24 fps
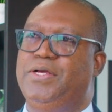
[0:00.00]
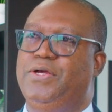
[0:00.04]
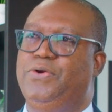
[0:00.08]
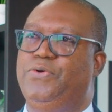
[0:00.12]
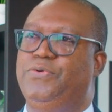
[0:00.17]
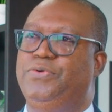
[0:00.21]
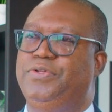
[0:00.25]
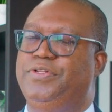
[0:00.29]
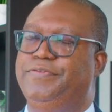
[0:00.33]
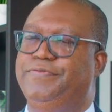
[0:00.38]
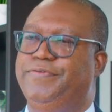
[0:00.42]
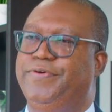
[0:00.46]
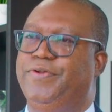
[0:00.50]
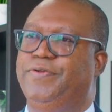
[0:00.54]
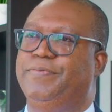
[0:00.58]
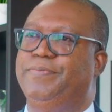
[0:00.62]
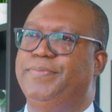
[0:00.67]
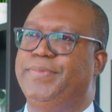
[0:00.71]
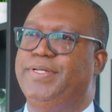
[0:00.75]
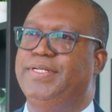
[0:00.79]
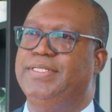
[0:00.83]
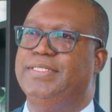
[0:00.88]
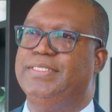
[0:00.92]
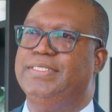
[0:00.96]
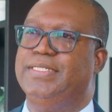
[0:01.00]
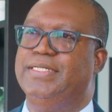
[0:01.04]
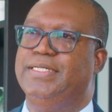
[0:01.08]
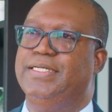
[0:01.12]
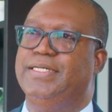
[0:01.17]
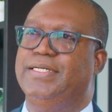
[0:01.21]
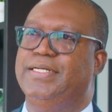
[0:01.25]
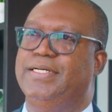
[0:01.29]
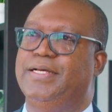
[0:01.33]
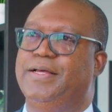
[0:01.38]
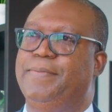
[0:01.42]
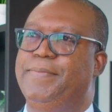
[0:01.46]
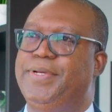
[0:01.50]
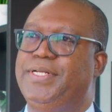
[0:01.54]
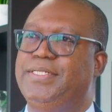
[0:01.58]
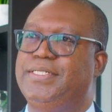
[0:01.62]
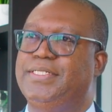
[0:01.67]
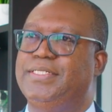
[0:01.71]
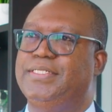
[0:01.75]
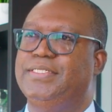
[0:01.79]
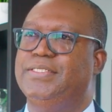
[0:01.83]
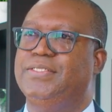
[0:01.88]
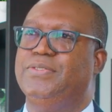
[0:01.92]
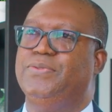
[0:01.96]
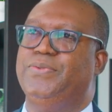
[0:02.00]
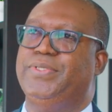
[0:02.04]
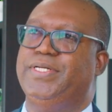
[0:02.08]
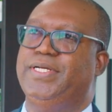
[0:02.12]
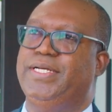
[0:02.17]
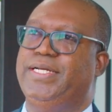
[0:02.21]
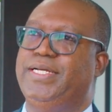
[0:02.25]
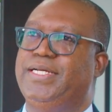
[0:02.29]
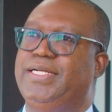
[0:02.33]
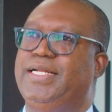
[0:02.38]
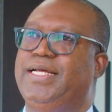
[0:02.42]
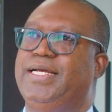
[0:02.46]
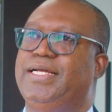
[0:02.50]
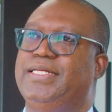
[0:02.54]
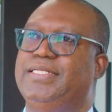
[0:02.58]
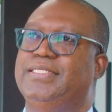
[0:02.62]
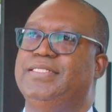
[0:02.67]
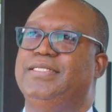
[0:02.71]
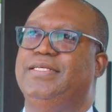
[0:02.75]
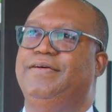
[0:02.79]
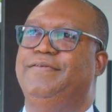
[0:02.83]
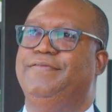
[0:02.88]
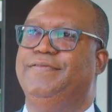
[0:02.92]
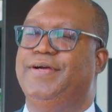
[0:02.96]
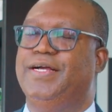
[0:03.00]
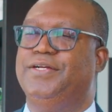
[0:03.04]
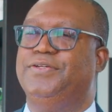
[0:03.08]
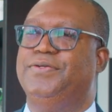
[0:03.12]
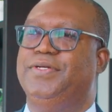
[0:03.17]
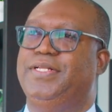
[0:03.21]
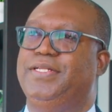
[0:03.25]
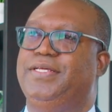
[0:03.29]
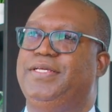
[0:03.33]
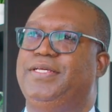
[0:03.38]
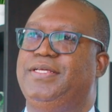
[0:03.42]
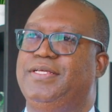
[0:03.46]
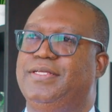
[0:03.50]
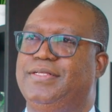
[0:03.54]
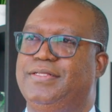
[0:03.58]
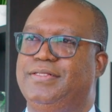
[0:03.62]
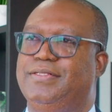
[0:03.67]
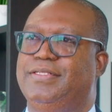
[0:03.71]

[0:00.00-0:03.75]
road development meetings where airlines have actually